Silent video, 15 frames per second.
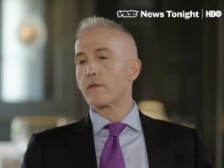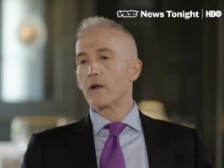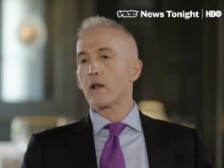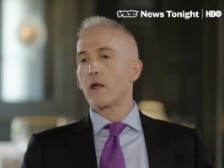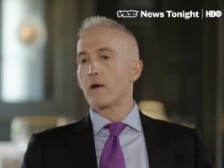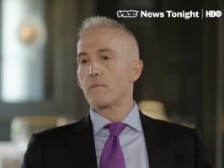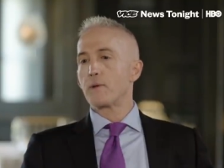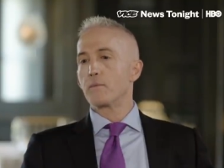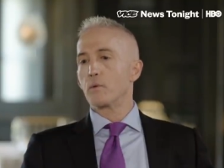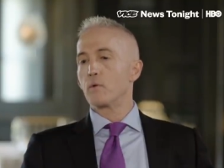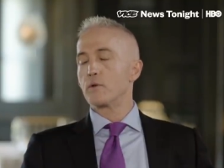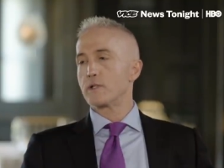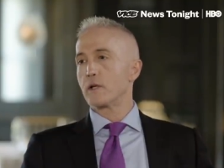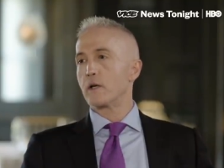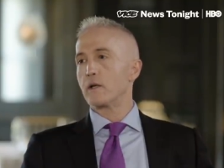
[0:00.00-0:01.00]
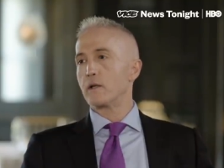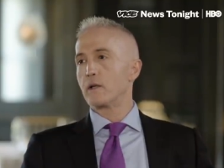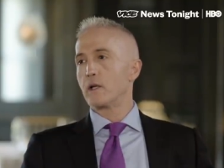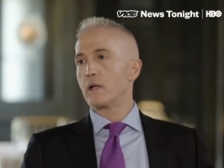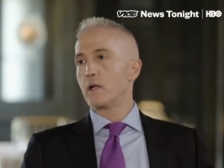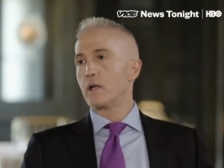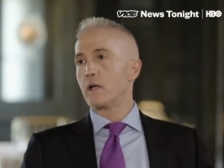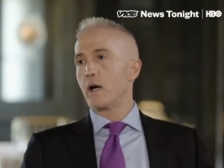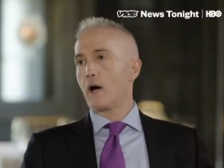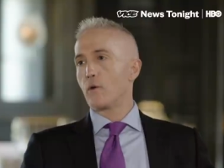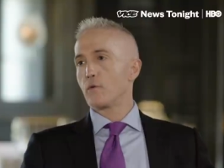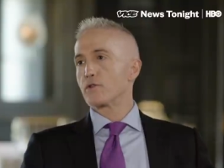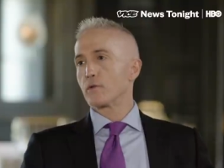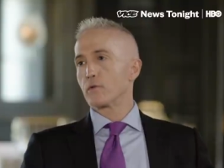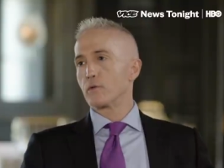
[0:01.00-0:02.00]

I think a lot of people would say I was a